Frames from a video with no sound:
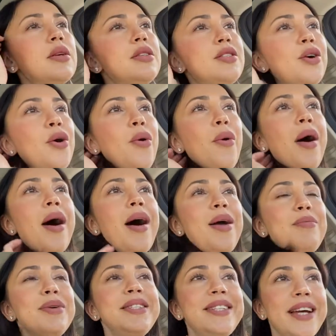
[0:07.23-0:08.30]
So
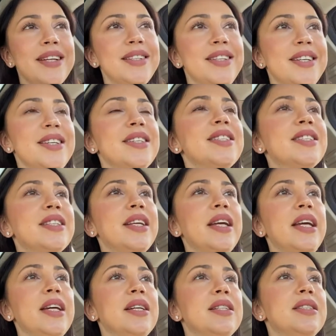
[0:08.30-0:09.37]
I'm a dentist
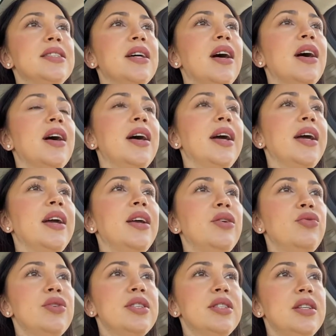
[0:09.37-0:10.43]
and
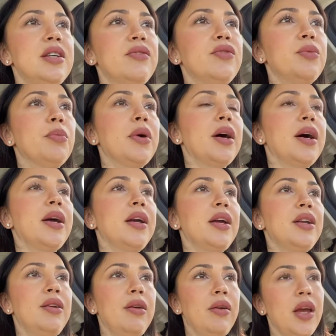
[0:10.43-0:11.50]
I received my
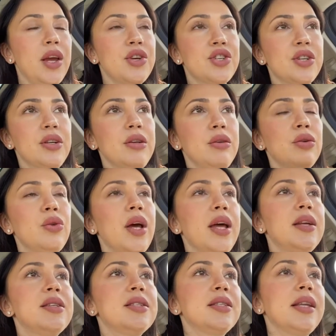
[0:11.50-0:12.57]
education in the
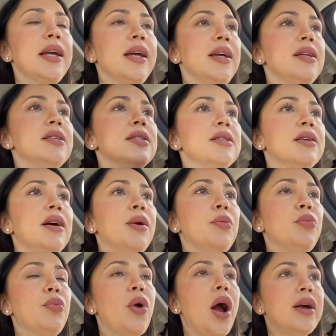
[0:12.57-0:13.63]
United States.
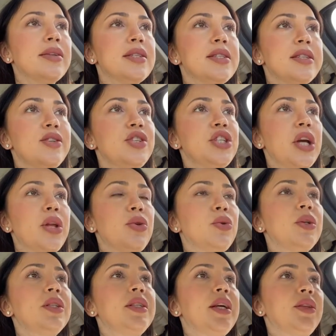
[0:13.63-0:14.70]
I'm practicing
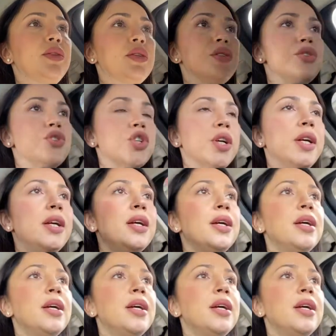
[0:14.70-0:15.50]
general dentistry.